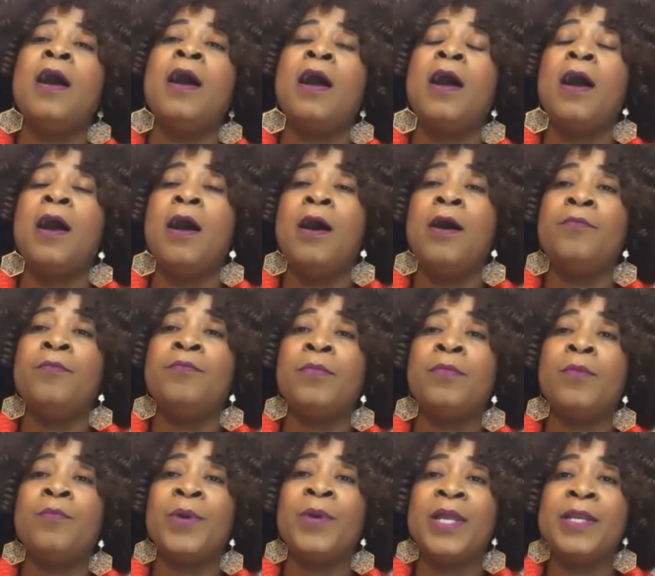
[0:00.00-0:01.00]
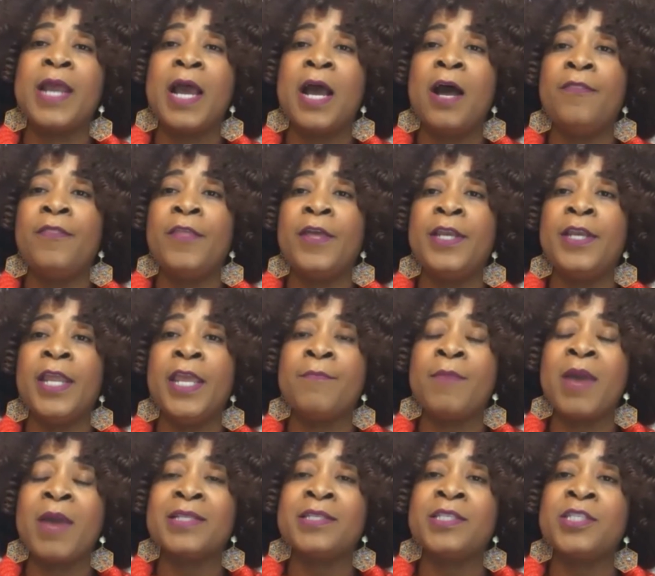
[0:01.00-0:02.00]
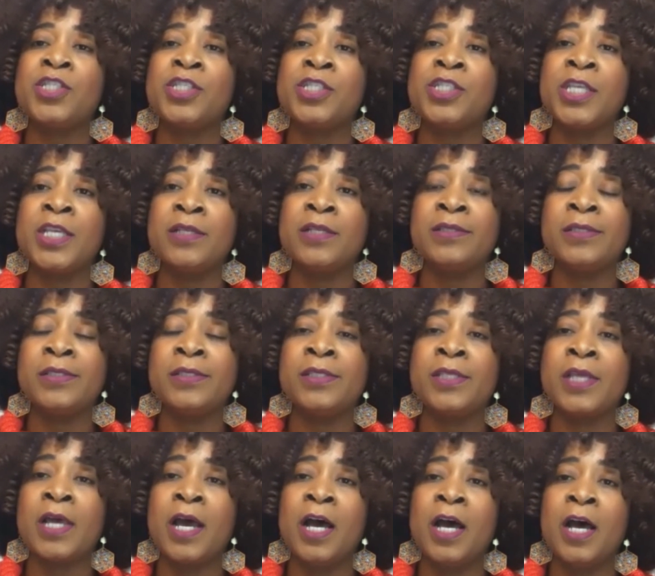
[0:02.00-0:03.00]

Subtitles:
but now the name has since